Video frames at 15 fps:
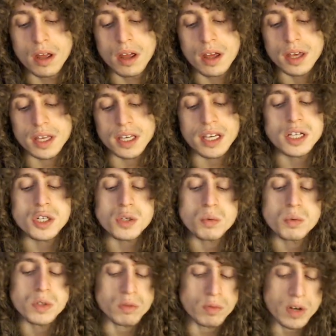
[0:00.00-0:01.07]
Each was
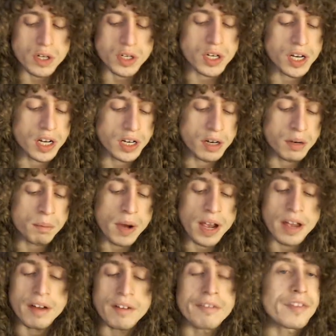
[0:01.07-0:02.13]
originated by
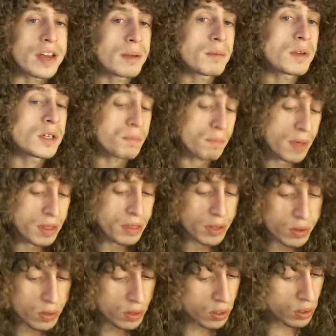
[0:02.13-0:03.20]
a famous
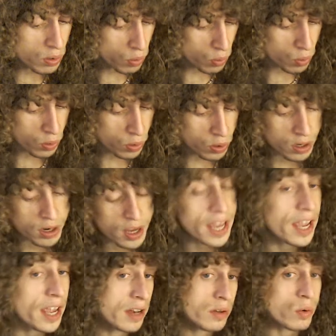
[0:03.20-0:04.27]
mythical or
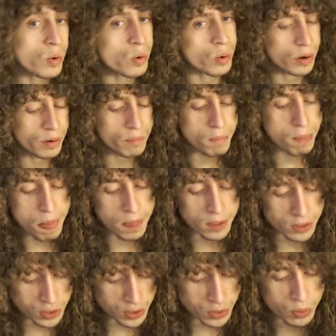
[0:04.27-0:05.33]

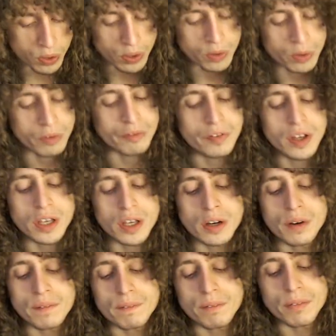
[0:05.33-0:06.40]
historical figure
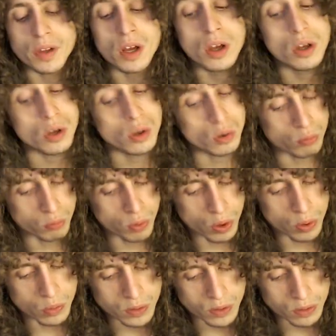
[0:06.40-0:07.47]
who
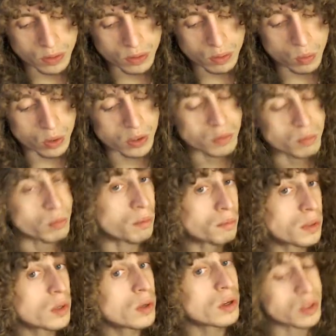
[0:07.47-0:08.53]
wrote or is
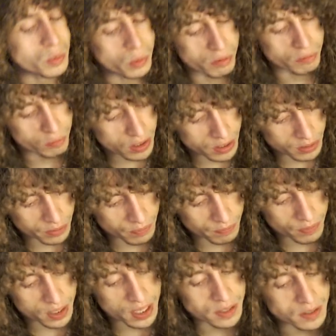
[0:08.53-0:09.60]
reputed to have written
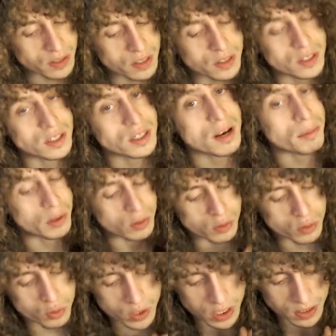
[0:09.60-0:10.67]
its seminal
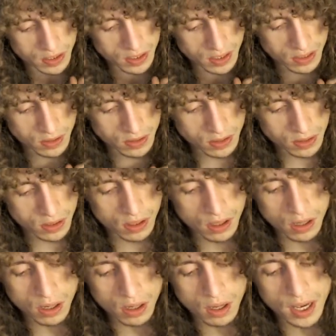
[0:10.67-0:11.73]
treatise,
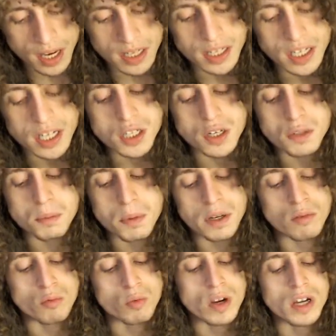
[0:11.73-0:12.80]
and each has been
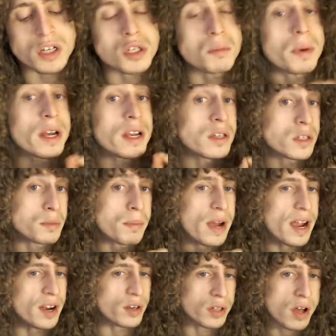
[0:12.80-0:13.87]
enriched by
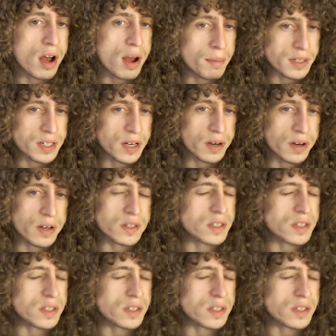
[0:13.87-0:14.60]
inspired commentaries.